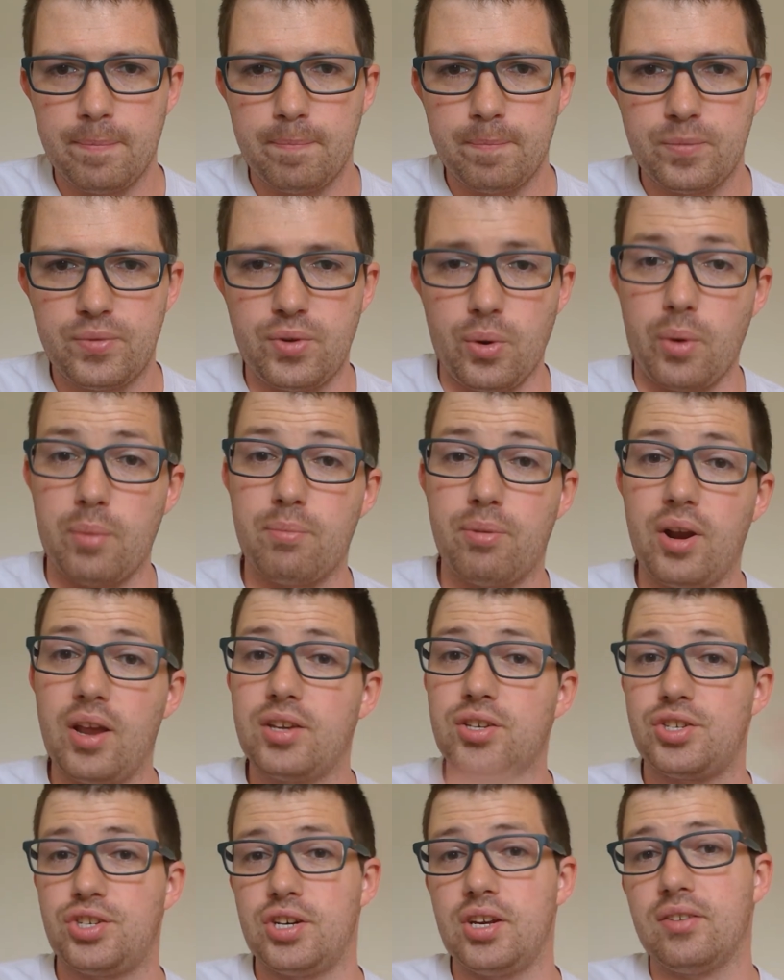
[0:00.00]
So
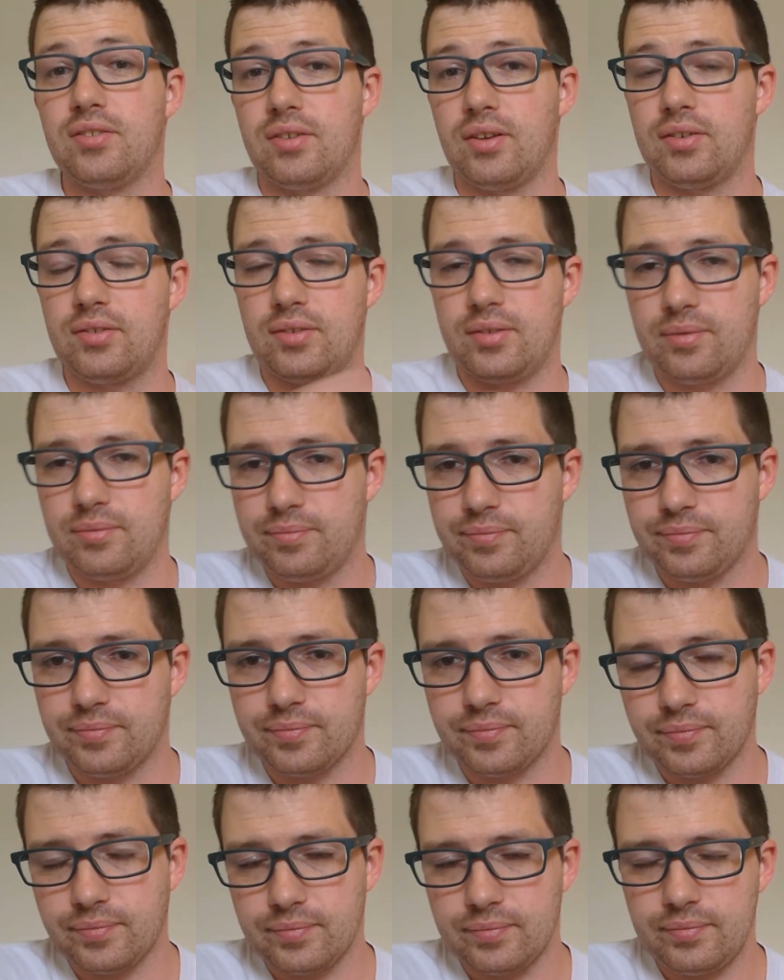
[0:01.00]
embrace Jesus.
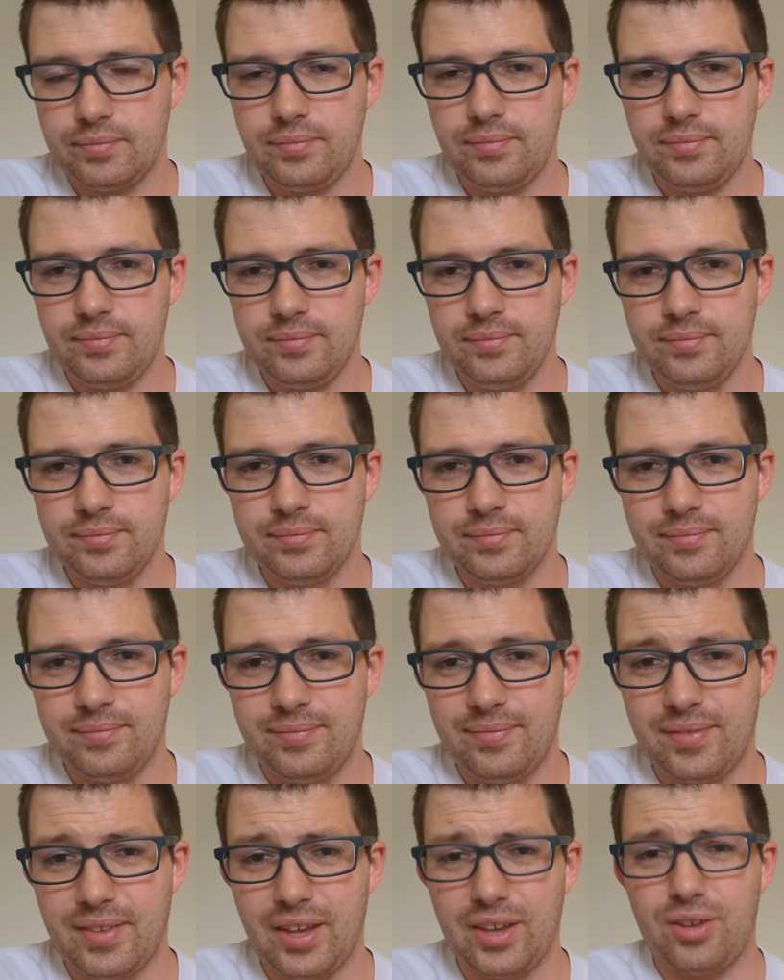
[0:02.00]

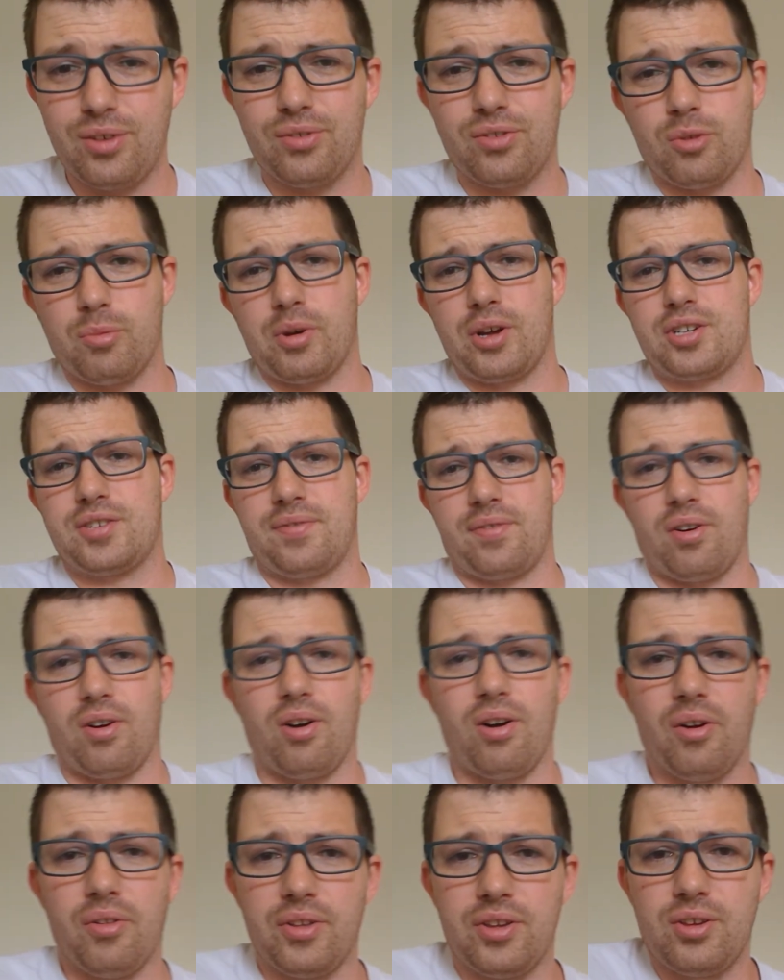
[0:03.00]
Thank you so much for
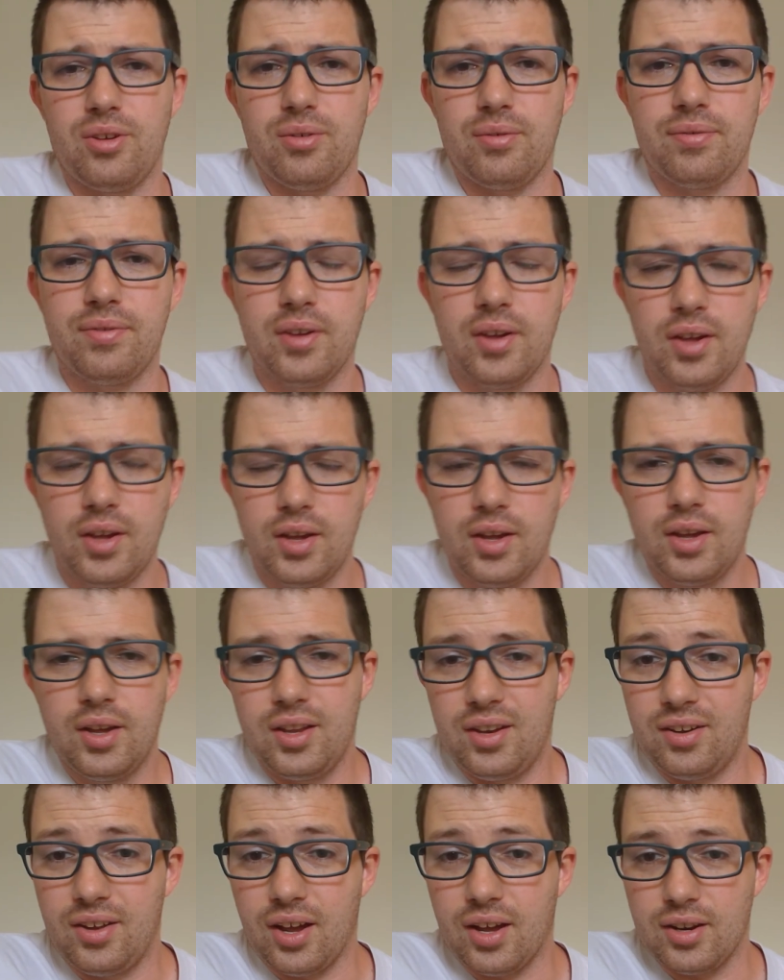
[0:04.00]
all that you've
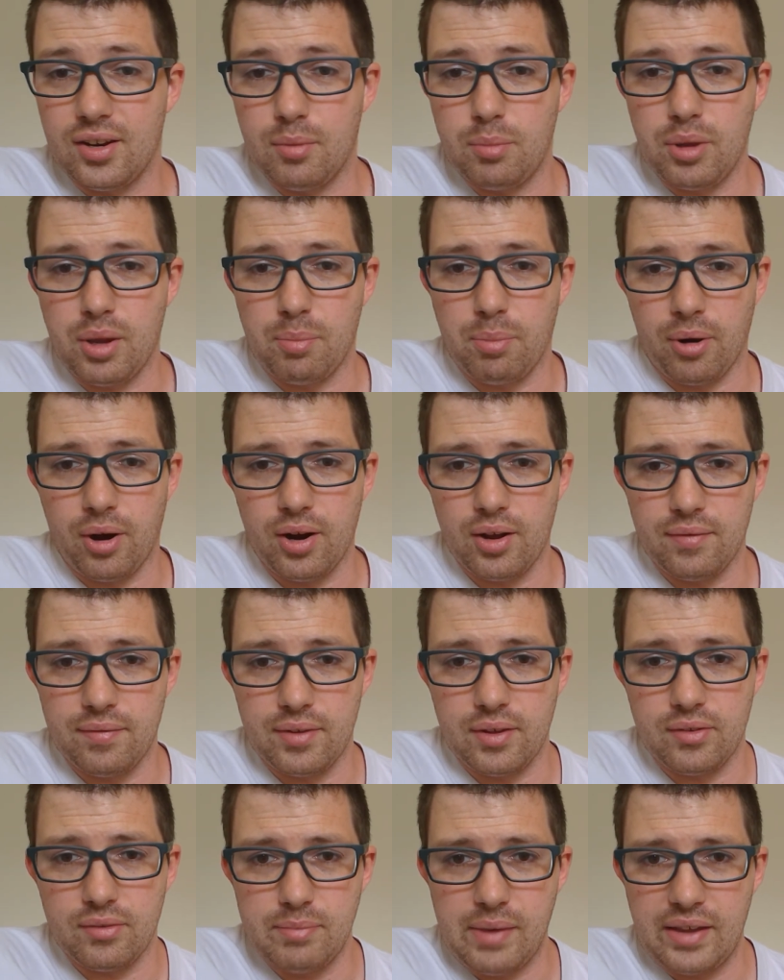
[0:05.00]
done to be a part of
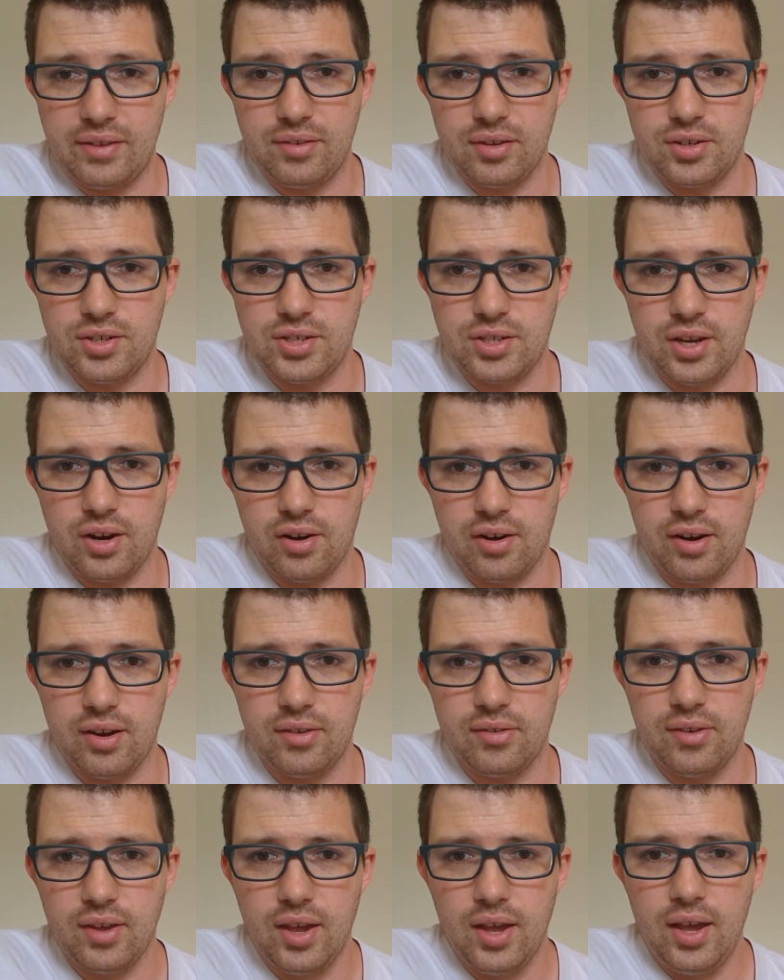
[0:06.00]
this message
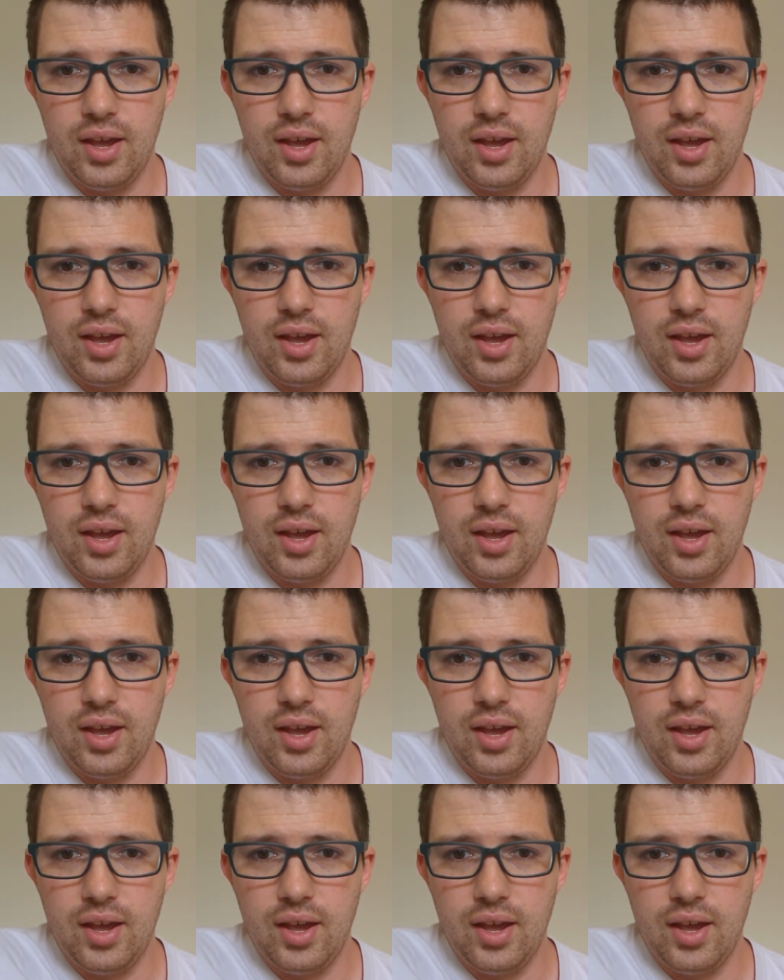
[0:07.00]
series.